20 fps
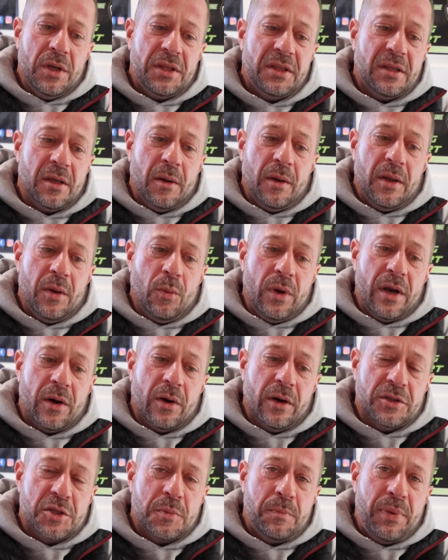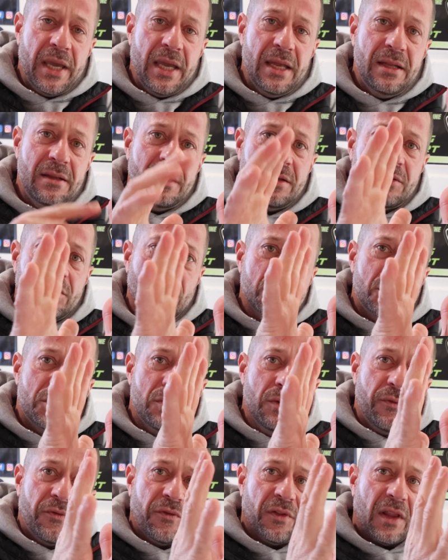with the where it's pinned, those
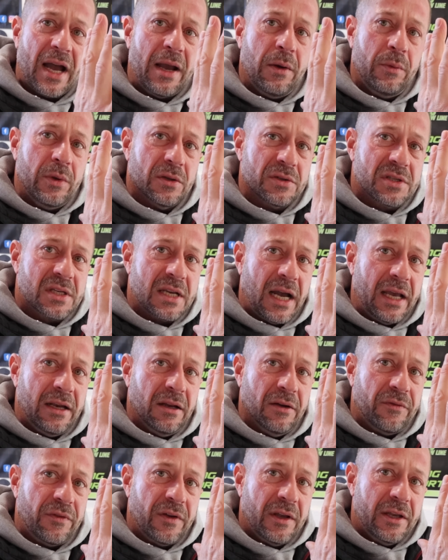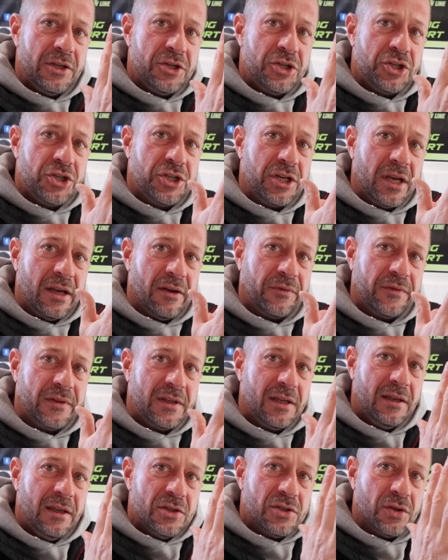two flywheels kind of
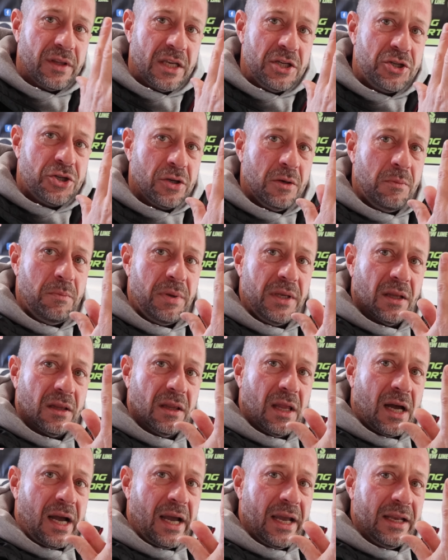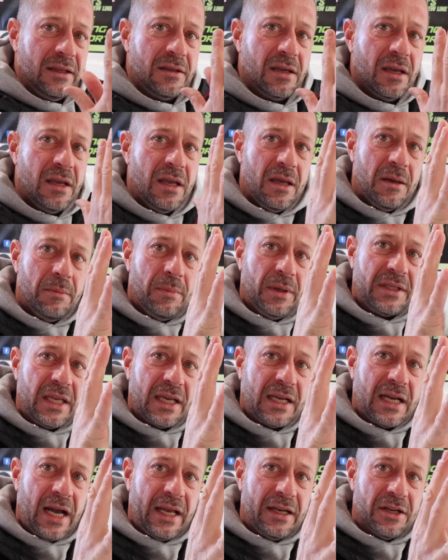shift. So they should be aligned, but they
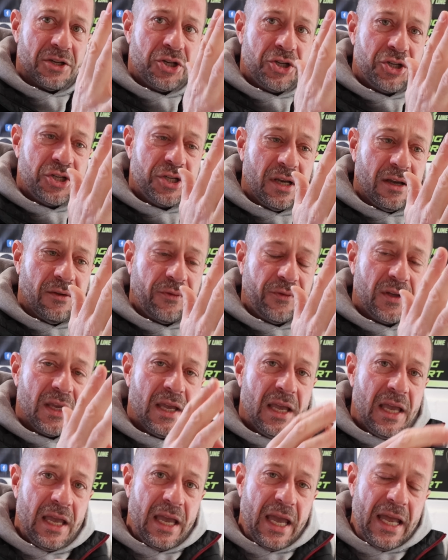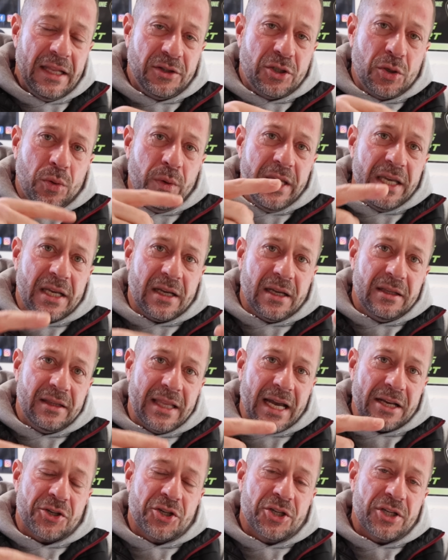kind of shift and tweak
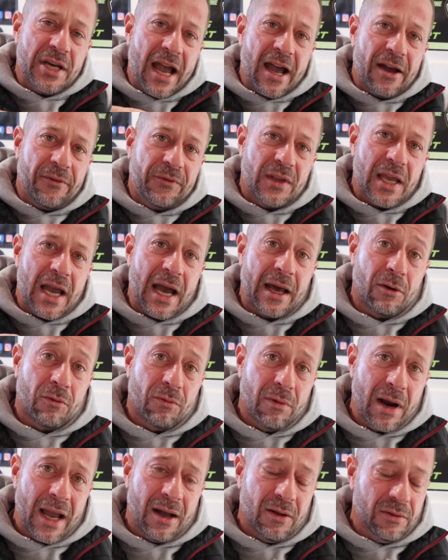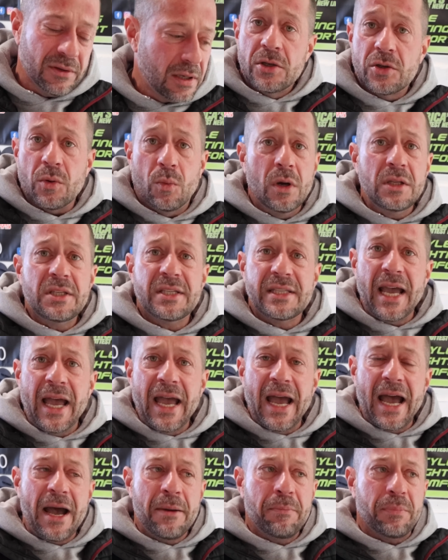that shaft out of round. So once
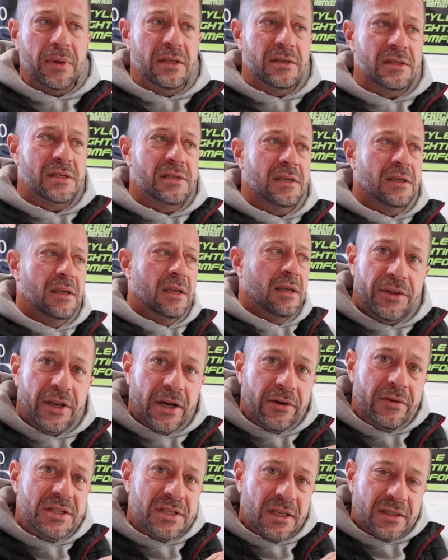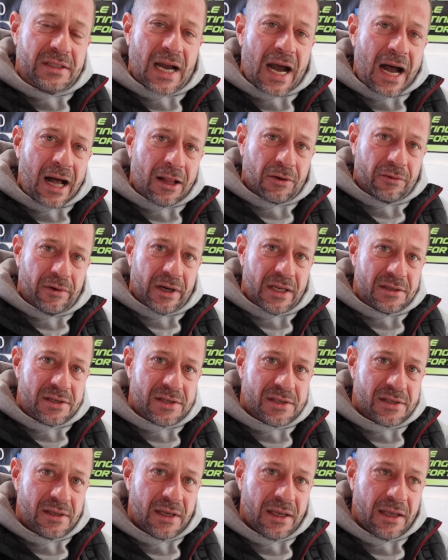that happens, there is a
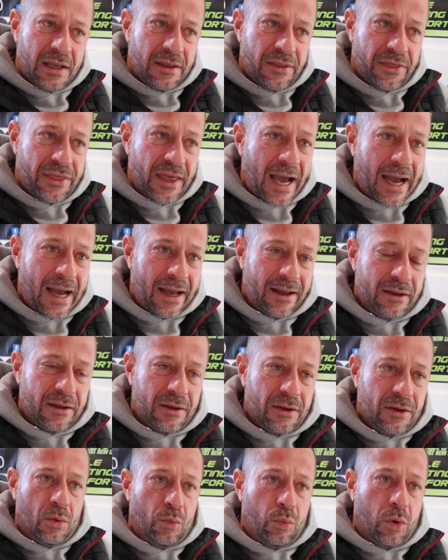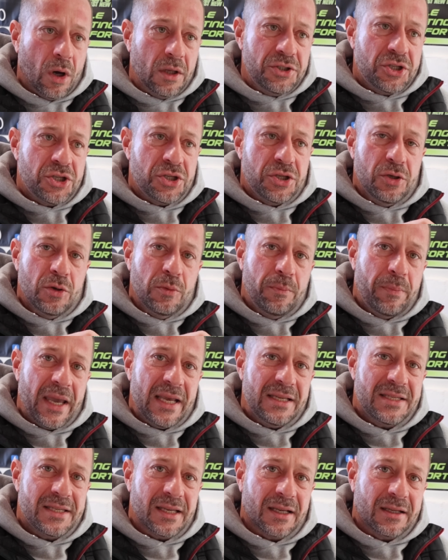tolerance that once you
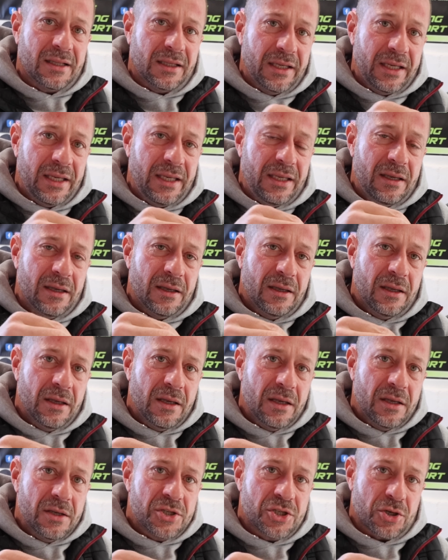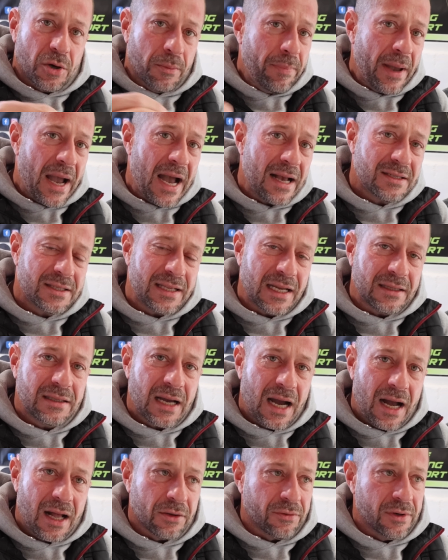basically surpass that
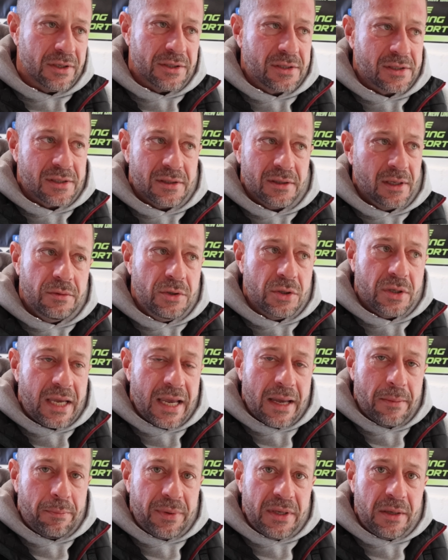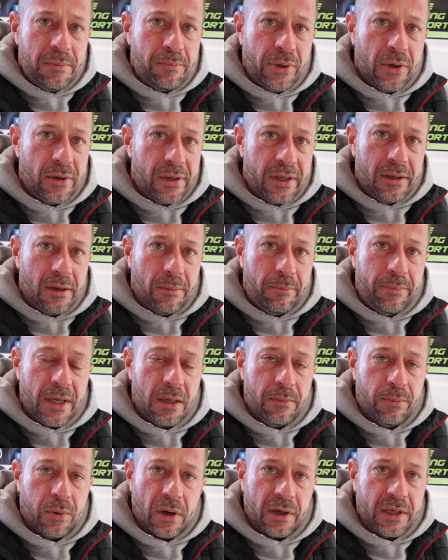tolerance, you can't be putting a
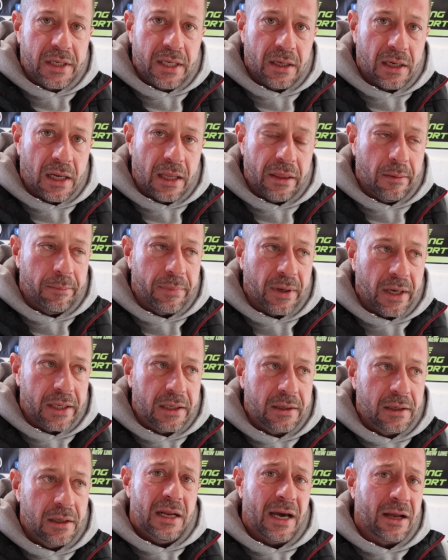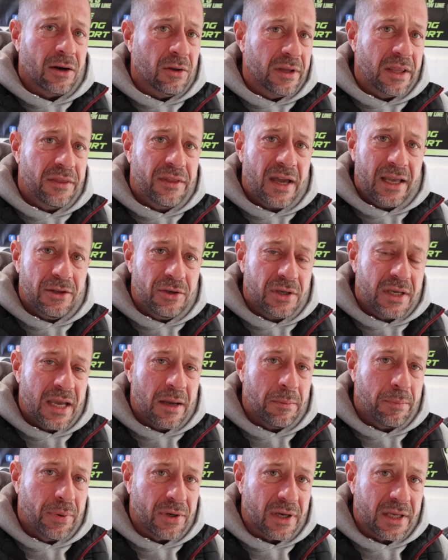big bore kit on the bike. Not only that, you
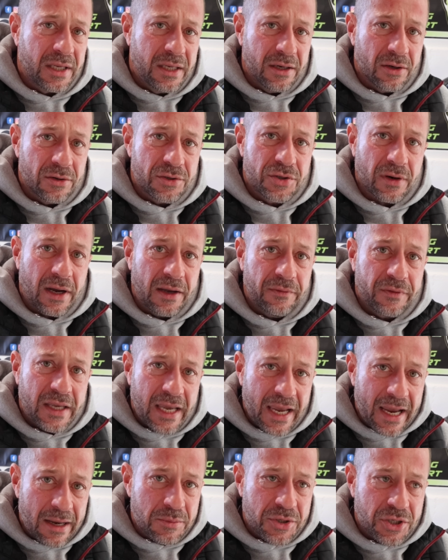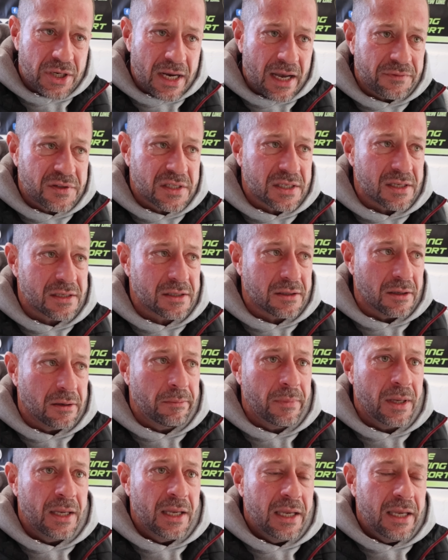can't put a gear drive camshaft
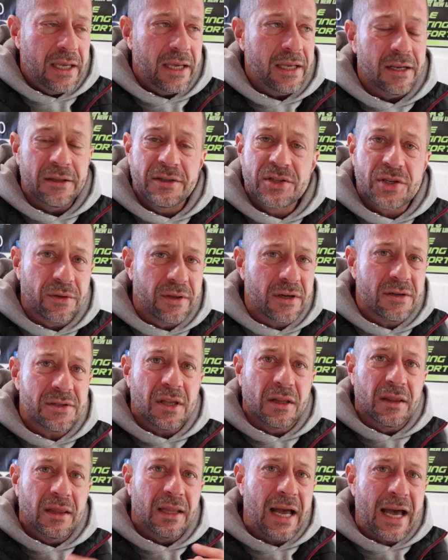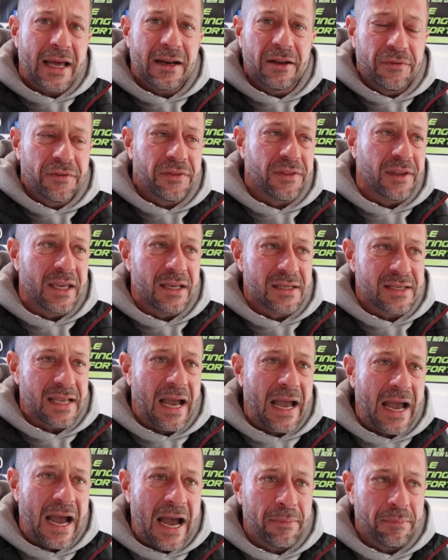system in it. So there's a lot of things
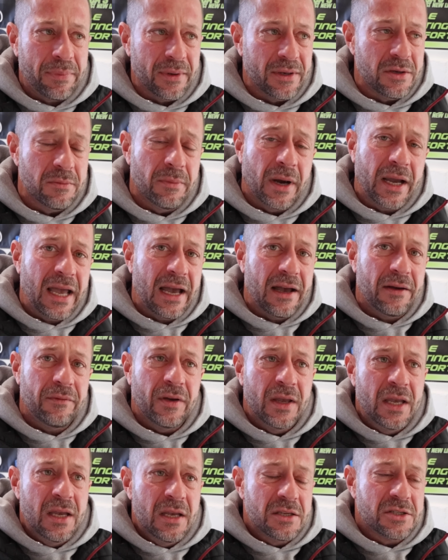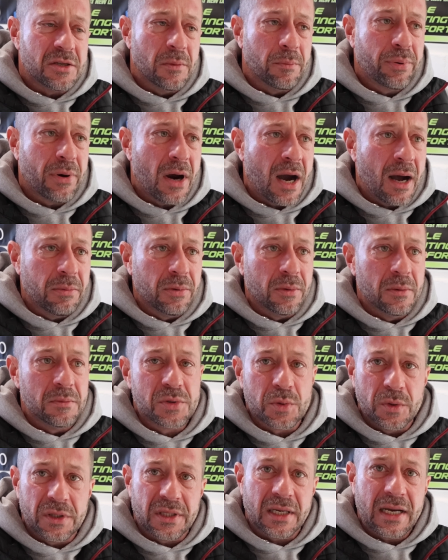that happen. You might have some
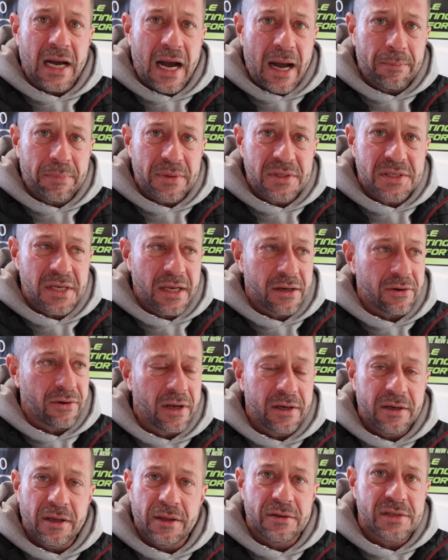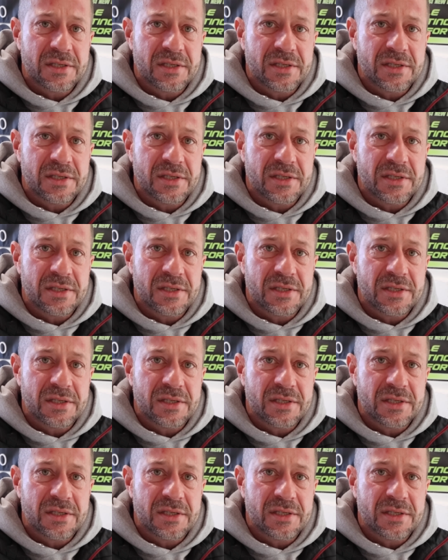problems with the compensator on the other